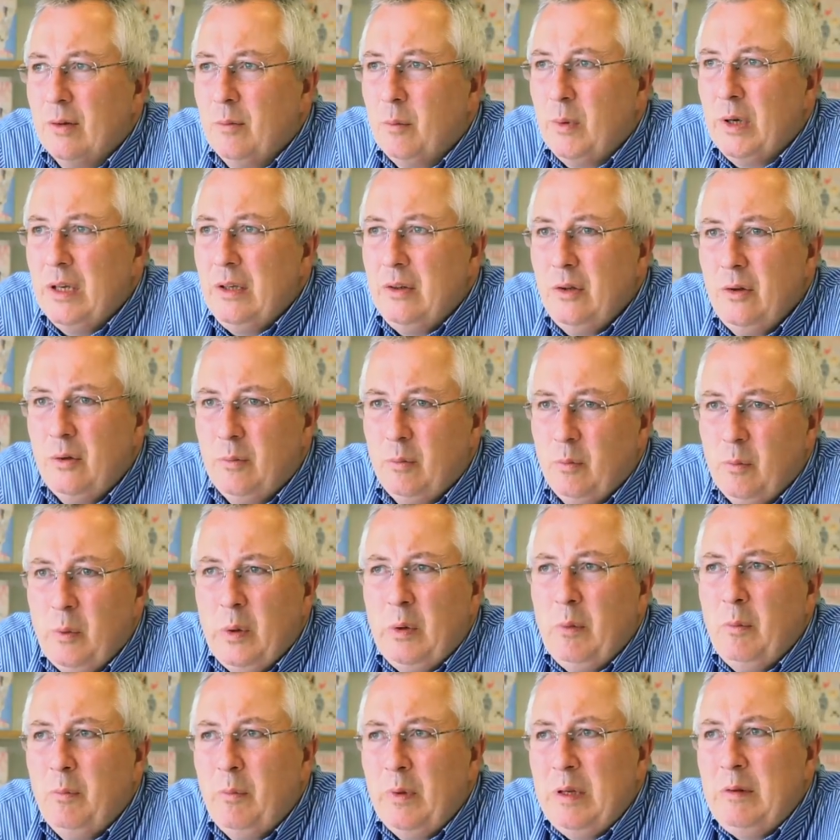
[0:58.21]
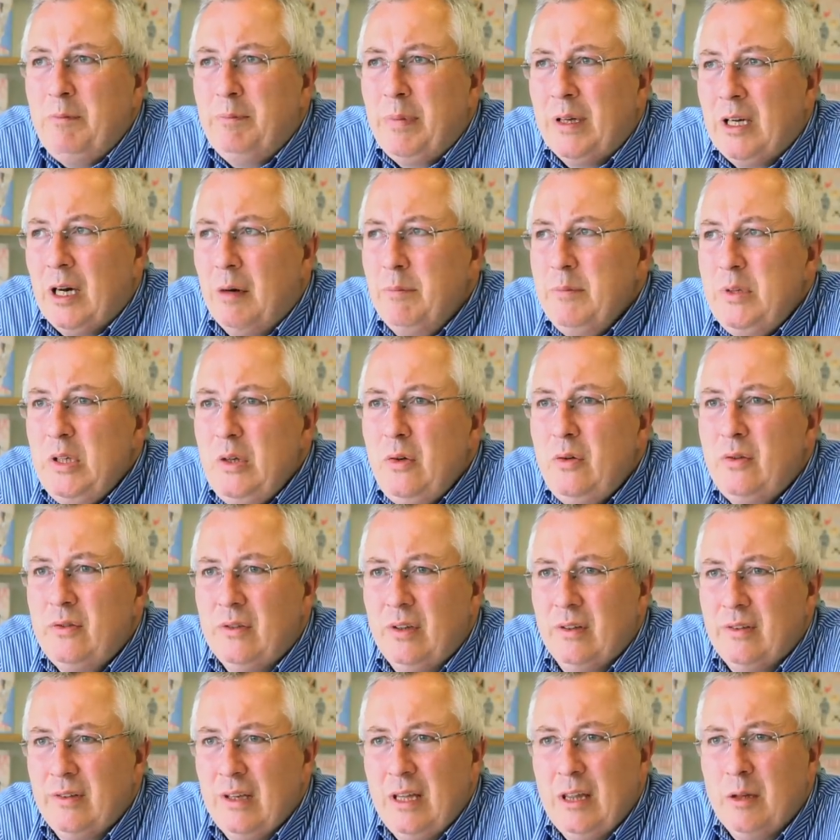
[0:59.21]
And we'd become used
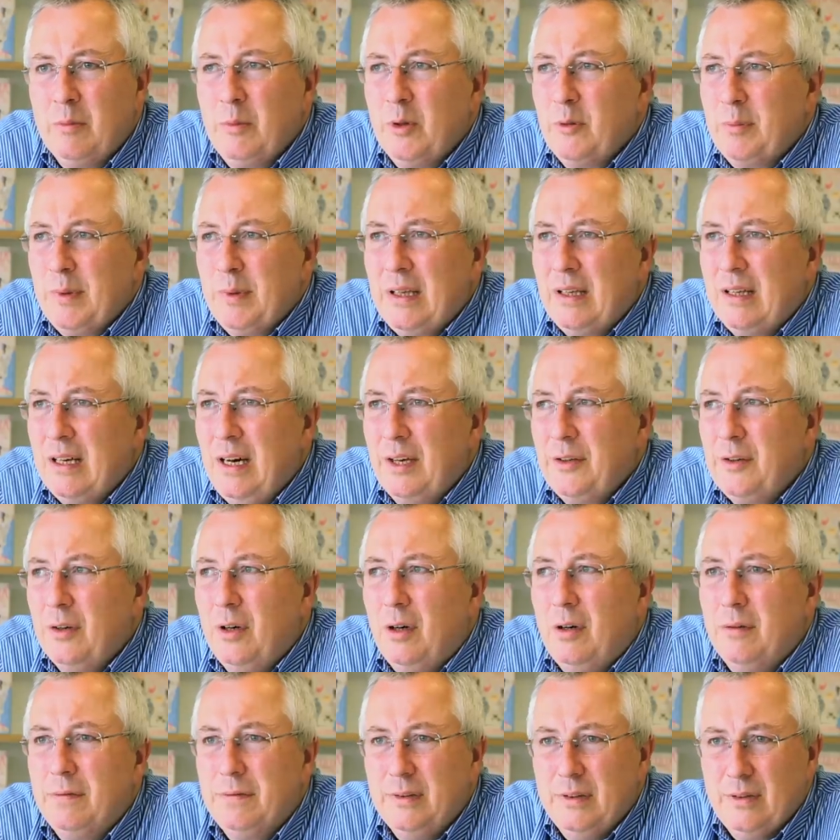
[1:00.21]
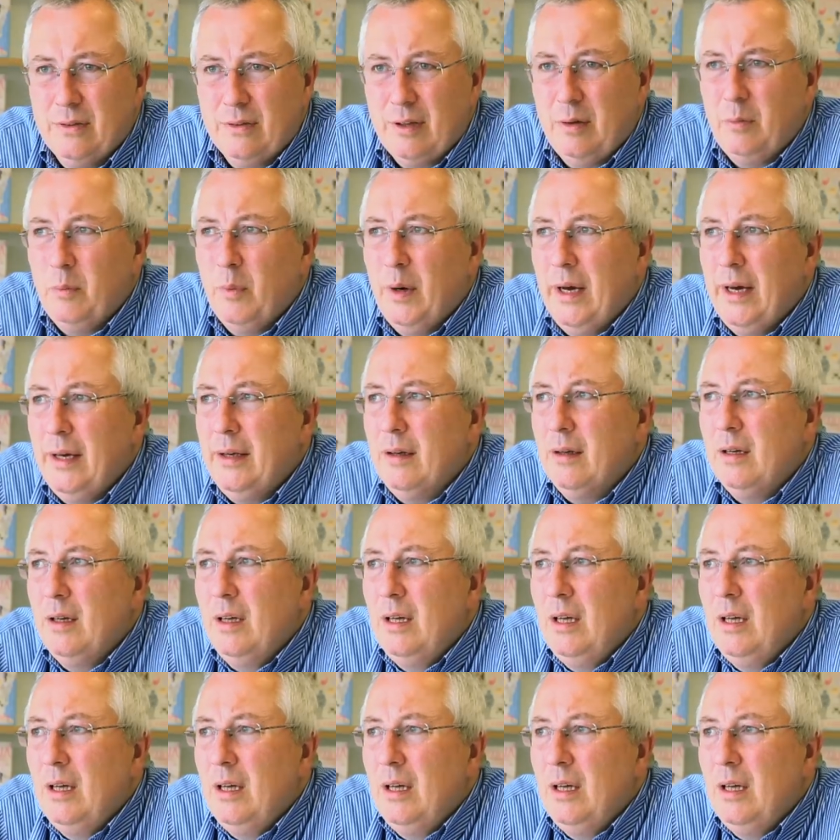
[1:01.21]
to seeing them as cut off in some way.